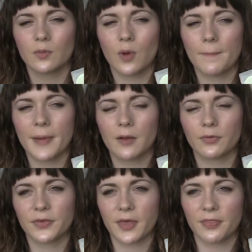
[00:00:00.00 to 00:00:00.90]

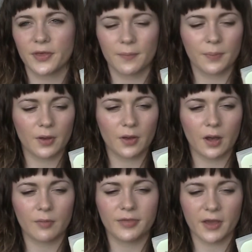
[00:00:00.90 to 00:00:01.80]
£1 something, but
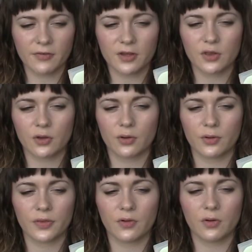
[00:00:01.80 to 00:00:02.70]
I'm definitely sure
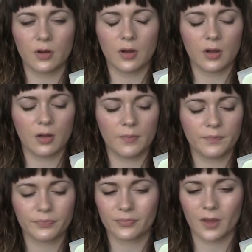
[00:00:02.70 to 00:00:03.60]
it's not
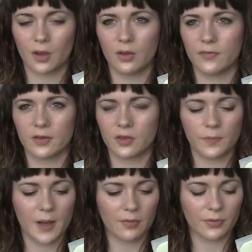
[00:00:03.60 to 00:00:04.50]
over
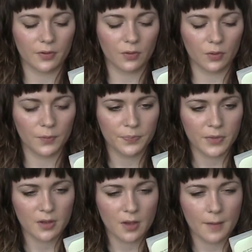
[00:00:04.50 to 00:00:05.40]
£2 at all.
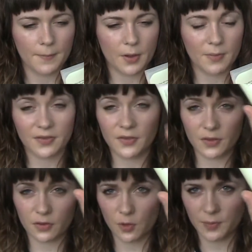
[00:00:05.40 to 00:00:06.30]
But my
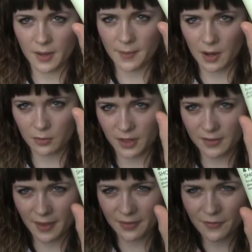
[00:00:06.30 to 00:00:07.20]
sister told me about
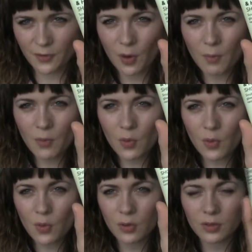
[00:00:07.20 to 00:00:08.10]
these, and they've got
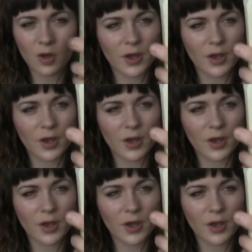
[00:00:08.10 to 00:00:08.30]
more